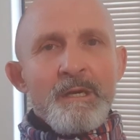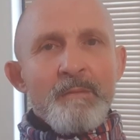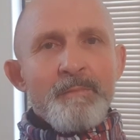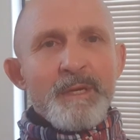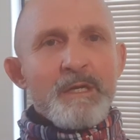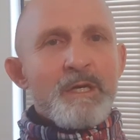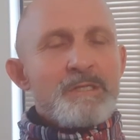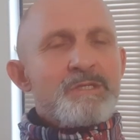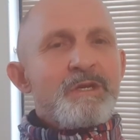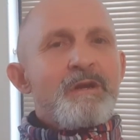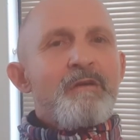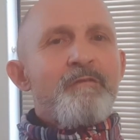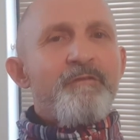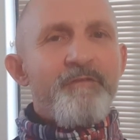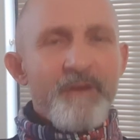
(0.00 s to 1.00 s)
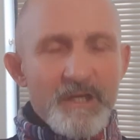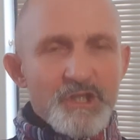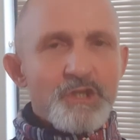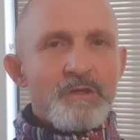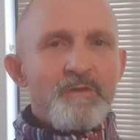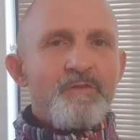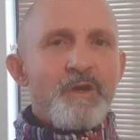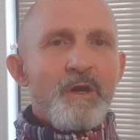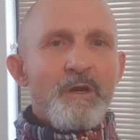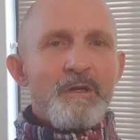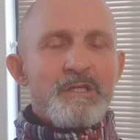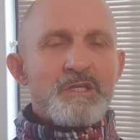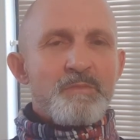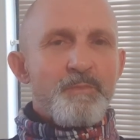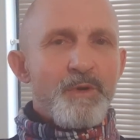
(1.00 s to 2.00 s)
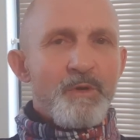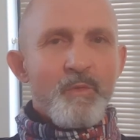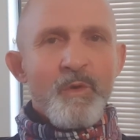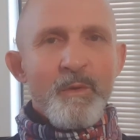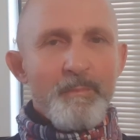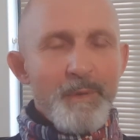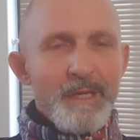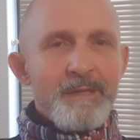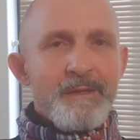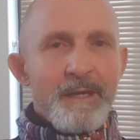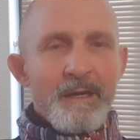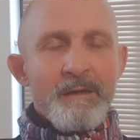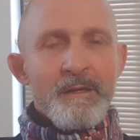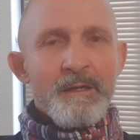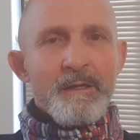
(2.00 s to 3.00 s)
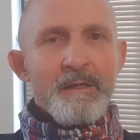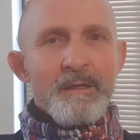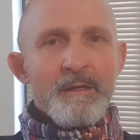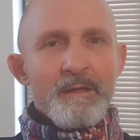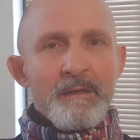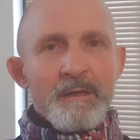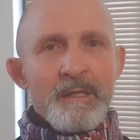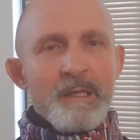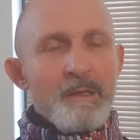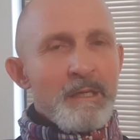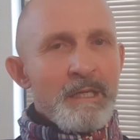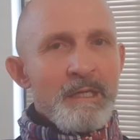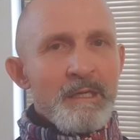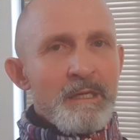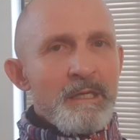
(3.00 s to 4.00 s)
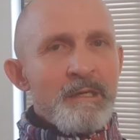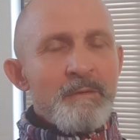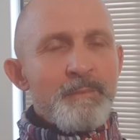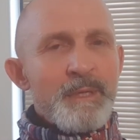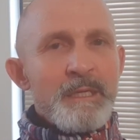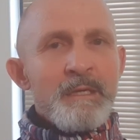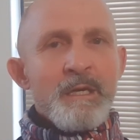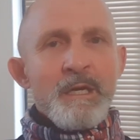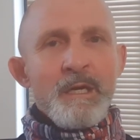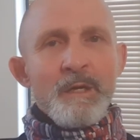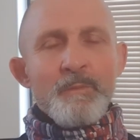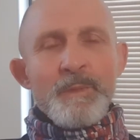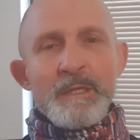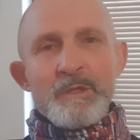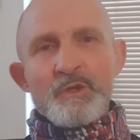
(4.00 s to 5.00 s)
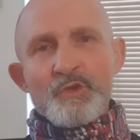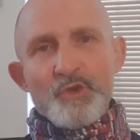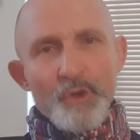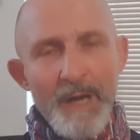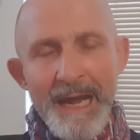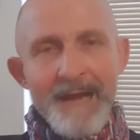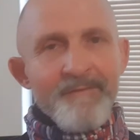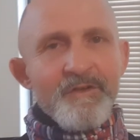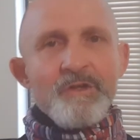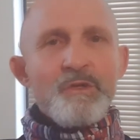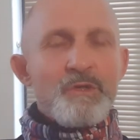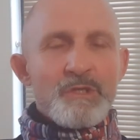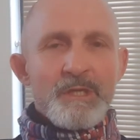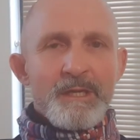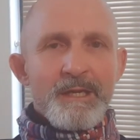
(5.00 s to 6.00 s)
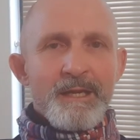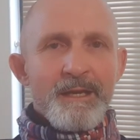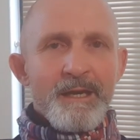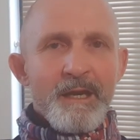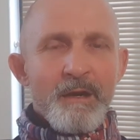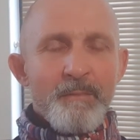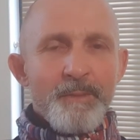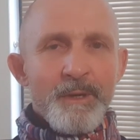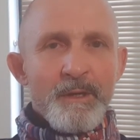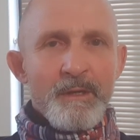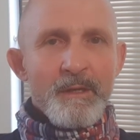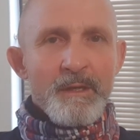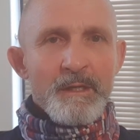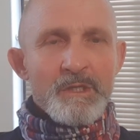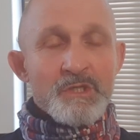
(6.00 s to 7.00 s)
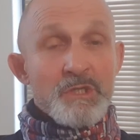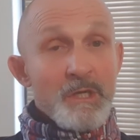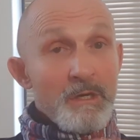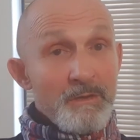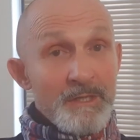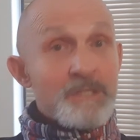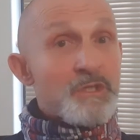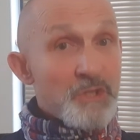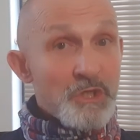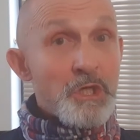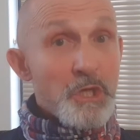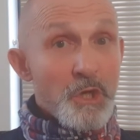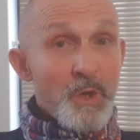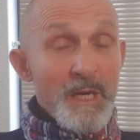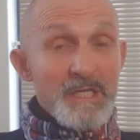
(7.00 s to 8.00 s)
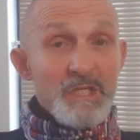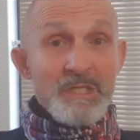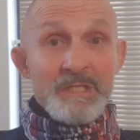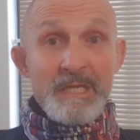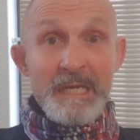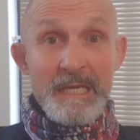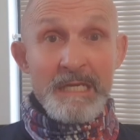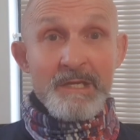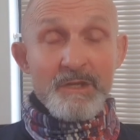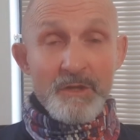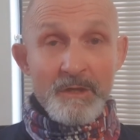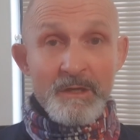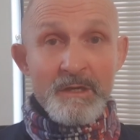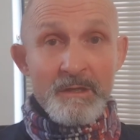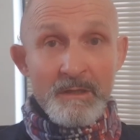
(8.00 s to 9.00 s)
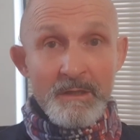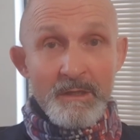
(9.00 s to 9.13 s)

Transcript: because the conviction of the Holy Spirit will be there. He, he, he'll be, be driving you to get help. So there's two questions. Either